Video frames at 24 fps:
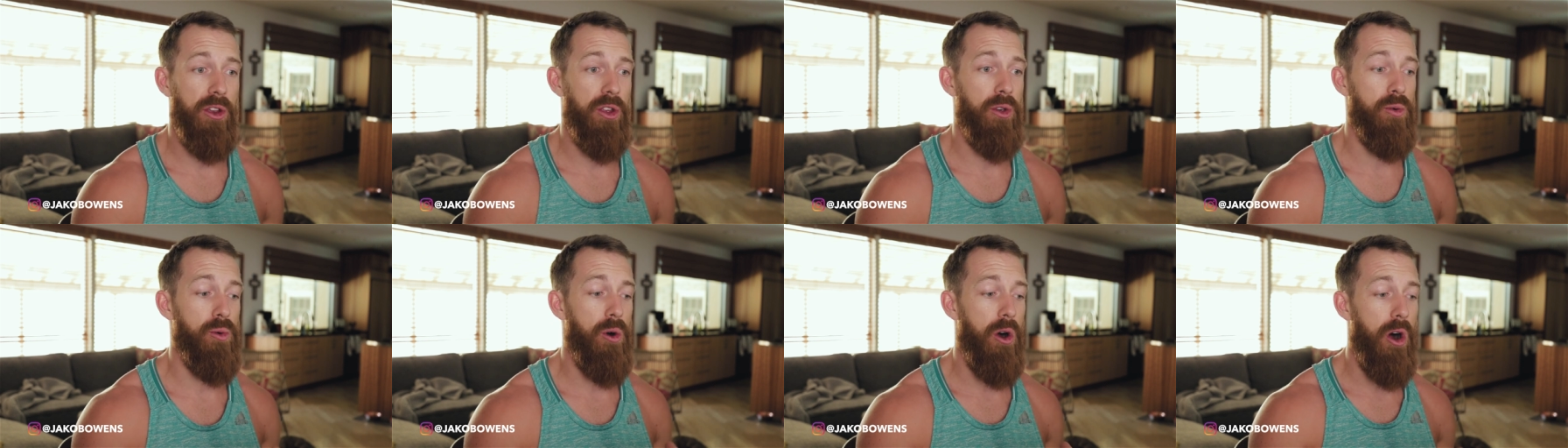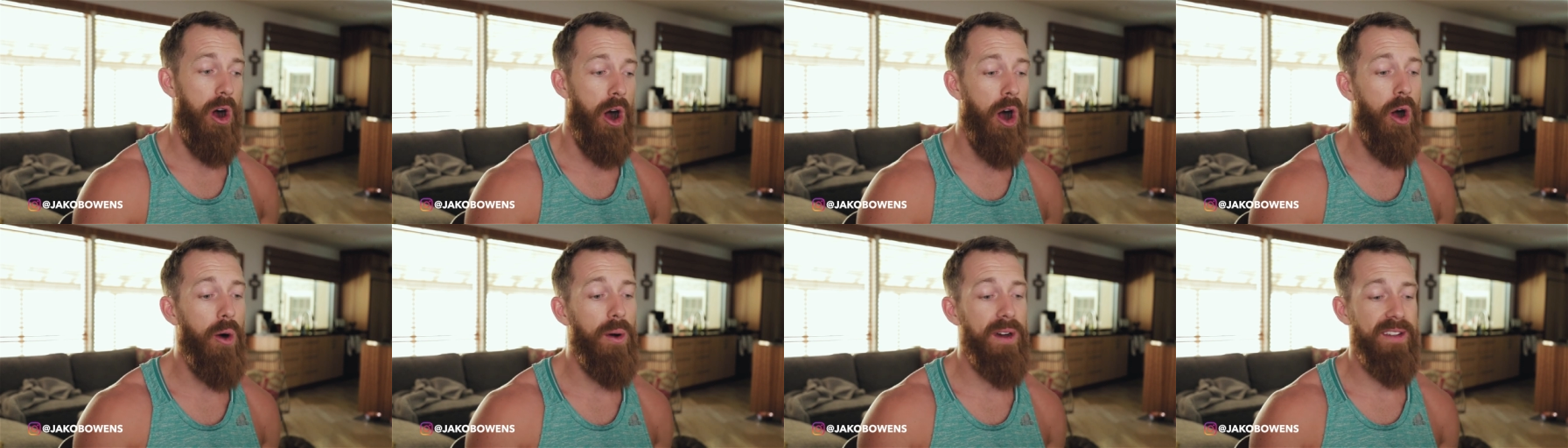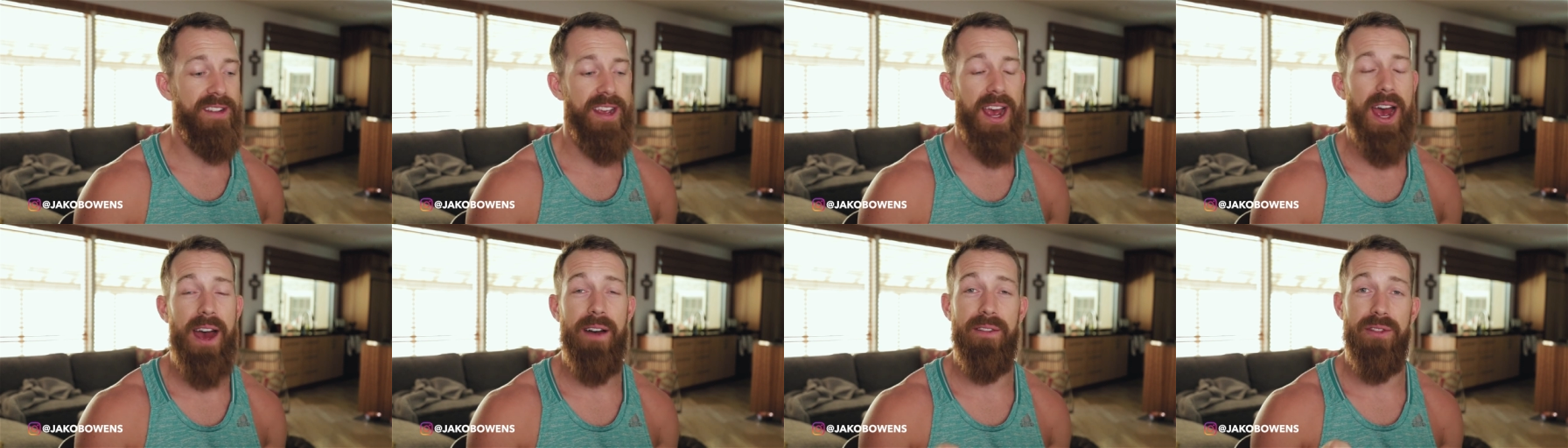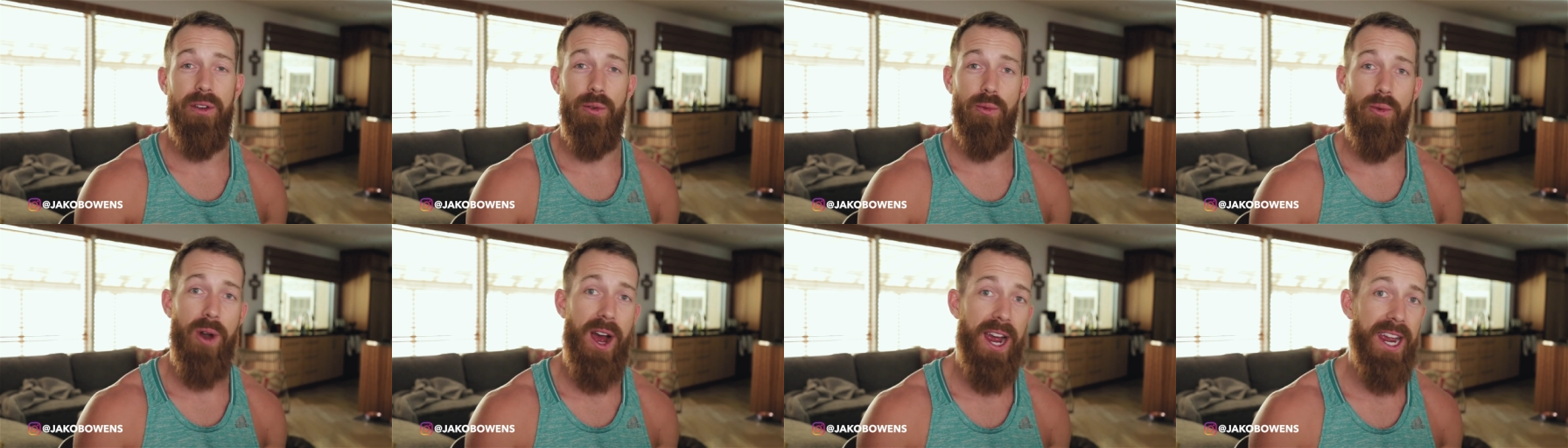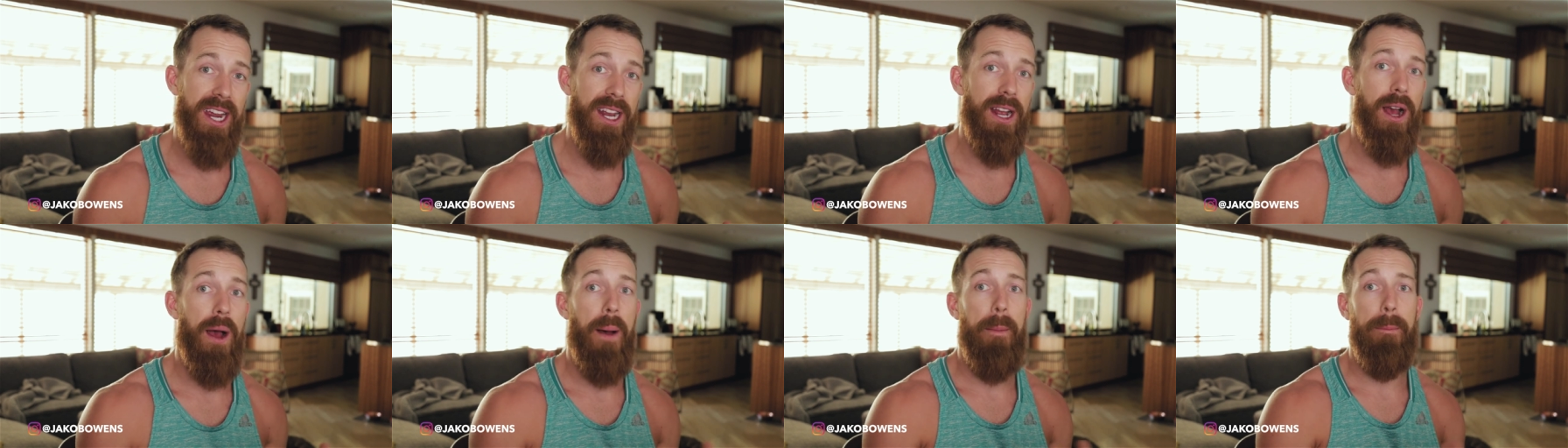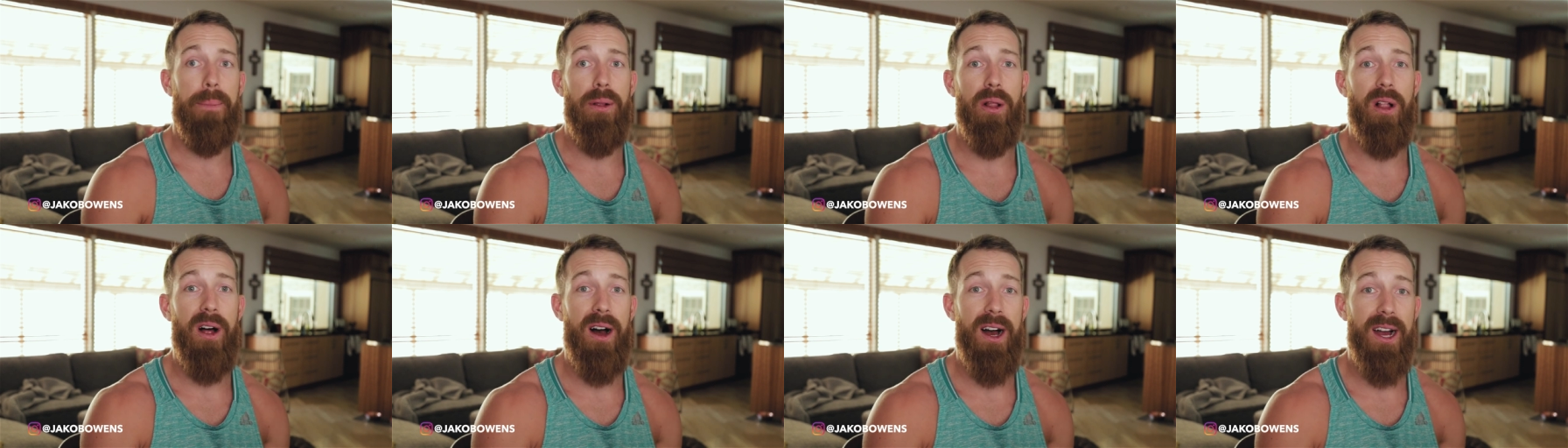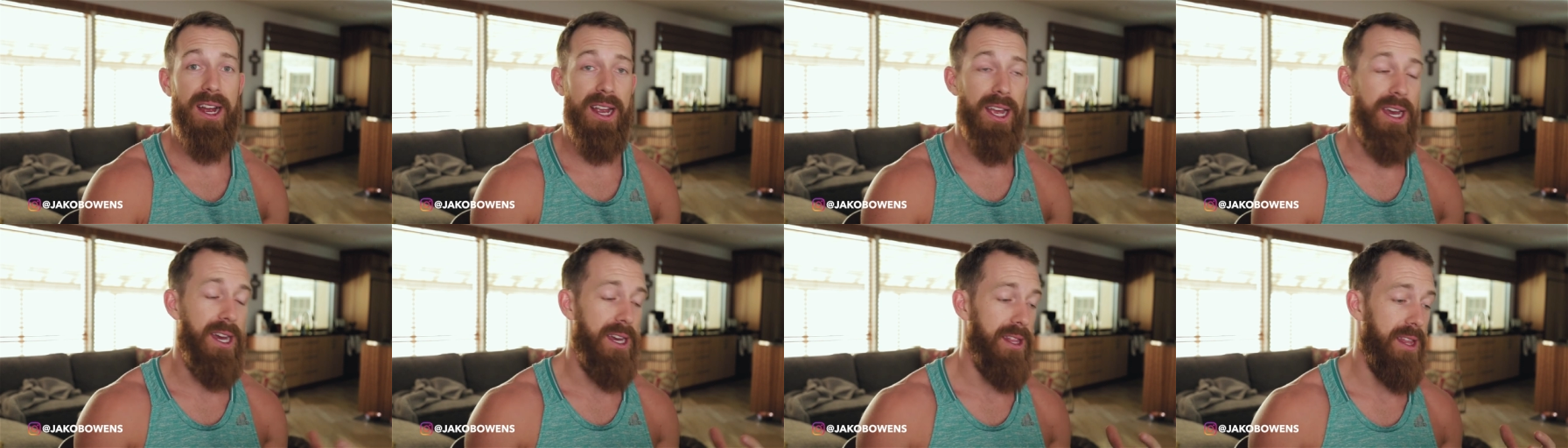you will always have the right plug